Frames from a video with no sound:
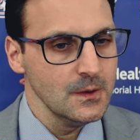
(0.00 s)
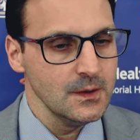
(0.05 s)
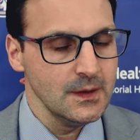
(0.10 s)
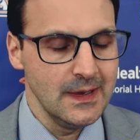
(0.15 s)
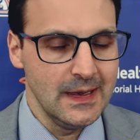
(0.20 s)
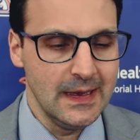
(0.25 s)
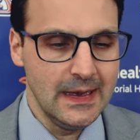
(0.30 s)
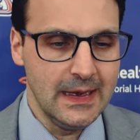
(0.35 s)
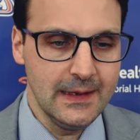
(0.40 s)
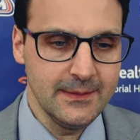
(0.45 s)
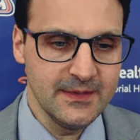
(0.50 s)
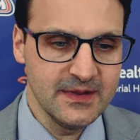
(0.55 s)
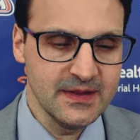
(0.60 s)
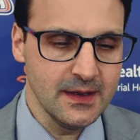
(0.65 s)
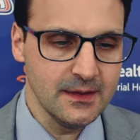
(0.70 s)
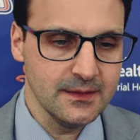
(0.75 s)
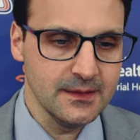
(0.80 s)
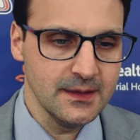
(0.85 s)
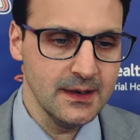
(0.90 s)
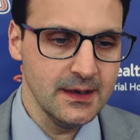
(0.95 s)
Yeah, I mean,
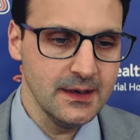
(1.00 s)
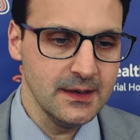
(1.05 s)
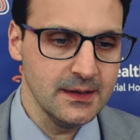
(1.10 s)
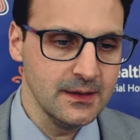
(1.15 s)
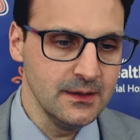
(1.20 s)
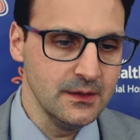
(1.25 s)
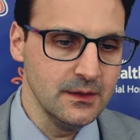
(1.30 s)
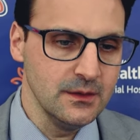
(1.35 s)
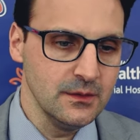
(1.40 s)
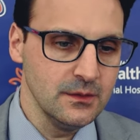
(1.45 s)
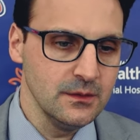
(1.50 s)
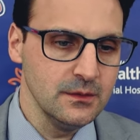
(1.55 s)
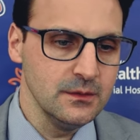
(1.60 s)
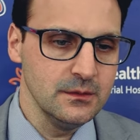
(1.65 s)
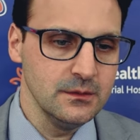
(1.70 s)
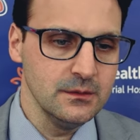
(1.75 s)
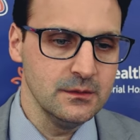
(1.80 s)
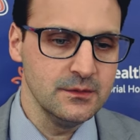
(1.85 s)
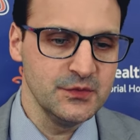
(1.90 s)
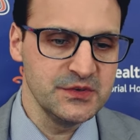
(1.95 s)
that you
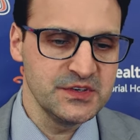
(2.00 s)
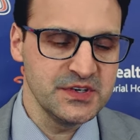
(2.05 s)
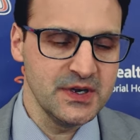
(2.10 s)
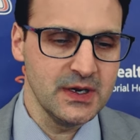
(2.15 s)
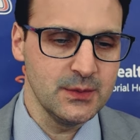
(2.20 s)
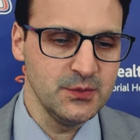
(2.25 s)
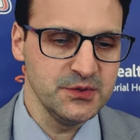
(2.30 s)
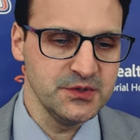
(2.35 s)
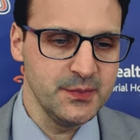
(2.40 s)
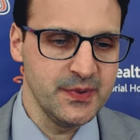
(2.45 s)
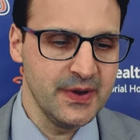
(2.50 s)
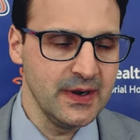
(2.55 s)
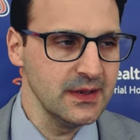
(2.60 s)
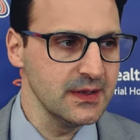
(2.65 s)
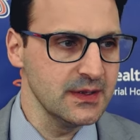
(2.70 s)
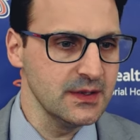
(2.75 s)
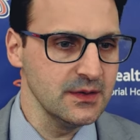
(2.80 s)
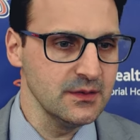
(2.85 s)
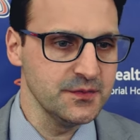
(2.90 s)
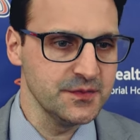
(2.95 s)
know, if we talk about the
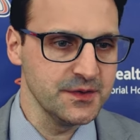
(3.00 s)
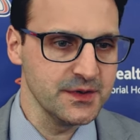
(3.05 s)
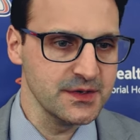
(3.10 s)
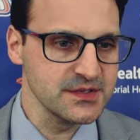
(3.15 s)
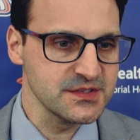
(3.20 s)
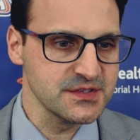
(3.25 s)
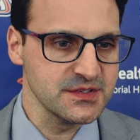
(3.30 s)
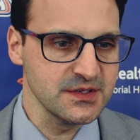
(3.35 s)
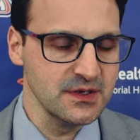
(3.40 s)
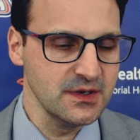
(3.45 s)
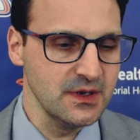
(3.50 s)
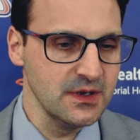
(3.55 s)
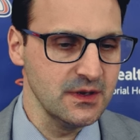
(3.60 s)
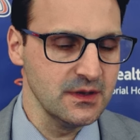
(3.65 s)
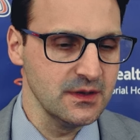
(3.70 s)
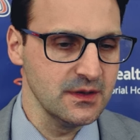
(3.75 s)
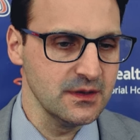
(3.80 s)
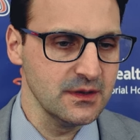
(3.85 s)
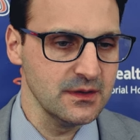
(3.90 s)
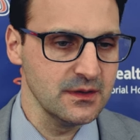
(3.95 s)
penalty kill first, you
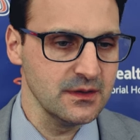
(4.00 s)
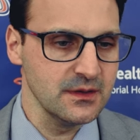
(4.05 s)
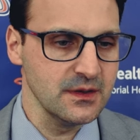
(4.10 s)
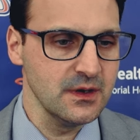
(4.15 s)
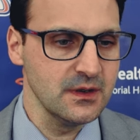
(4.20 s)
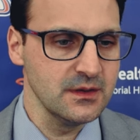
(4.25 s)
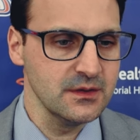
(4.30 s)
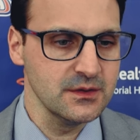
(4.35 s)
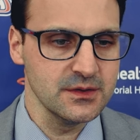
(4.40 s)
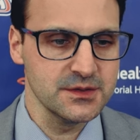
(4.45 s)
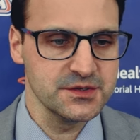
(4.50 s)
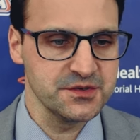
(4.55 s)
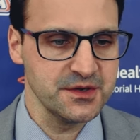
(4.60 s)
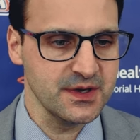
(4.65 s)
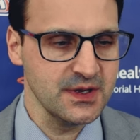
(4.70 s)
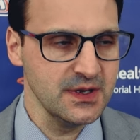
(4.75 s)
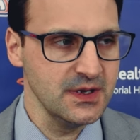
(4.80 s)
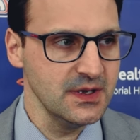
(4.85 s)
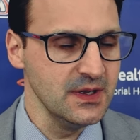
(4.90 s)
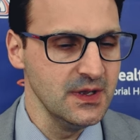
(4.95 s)
know, they're a
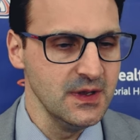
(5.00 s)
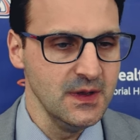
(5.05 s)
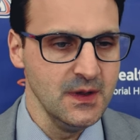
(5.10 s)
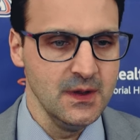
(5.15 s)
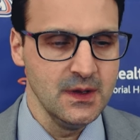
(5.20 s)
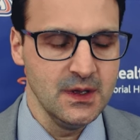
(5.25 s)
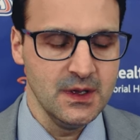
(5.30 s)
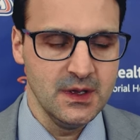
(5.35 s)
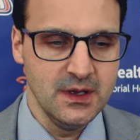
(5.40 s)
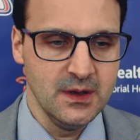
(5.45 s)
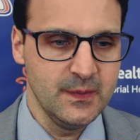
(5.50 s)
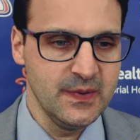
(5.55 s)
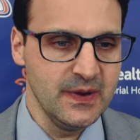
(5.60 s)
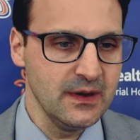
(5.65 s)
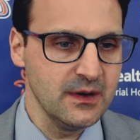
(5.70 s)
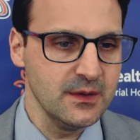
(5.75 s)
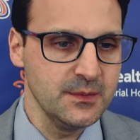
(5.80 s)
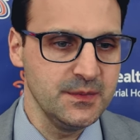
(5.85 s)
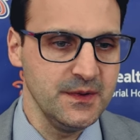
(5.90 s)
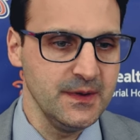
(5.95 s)
tricky
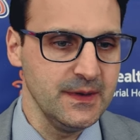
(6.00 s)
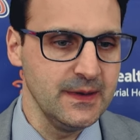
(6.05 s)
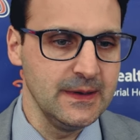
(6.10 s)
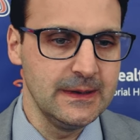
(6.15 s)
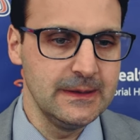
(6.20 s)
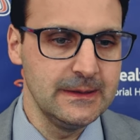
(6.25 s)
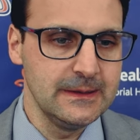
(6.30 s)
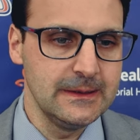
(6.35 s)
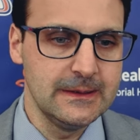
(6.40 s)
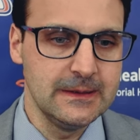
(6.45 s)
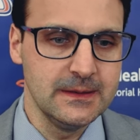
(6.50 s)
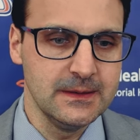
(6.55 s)
power play.